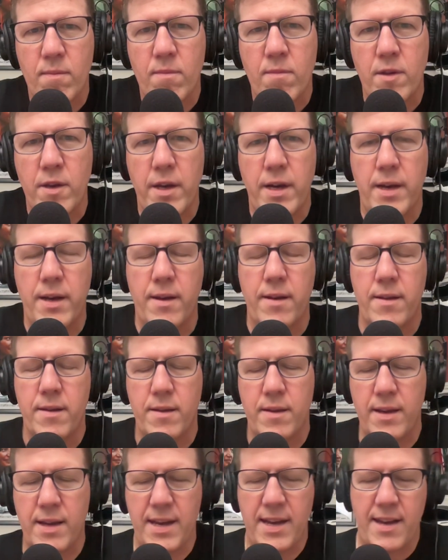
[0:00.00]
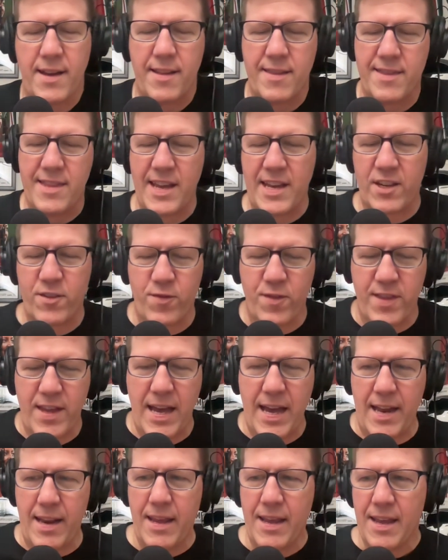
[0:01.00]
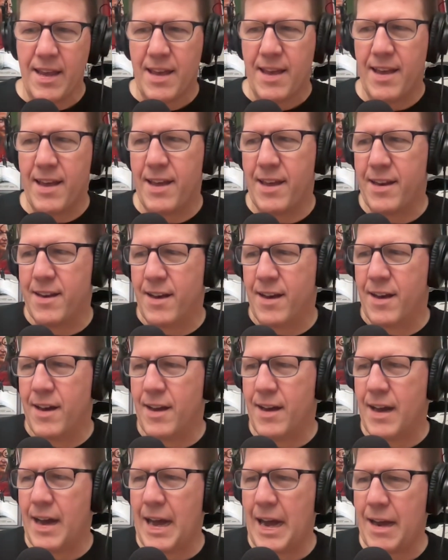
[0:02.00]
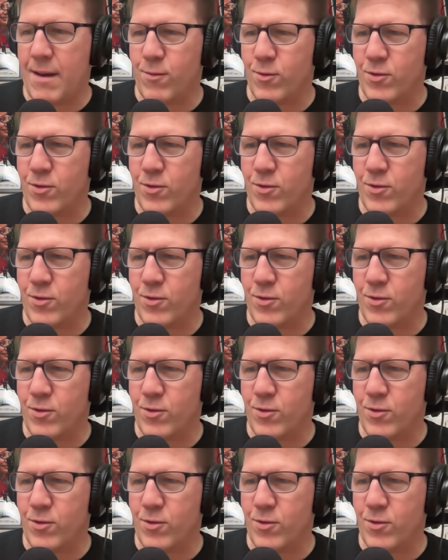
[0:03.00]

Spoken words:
Yeah. Yeah. And thanks for that. And I will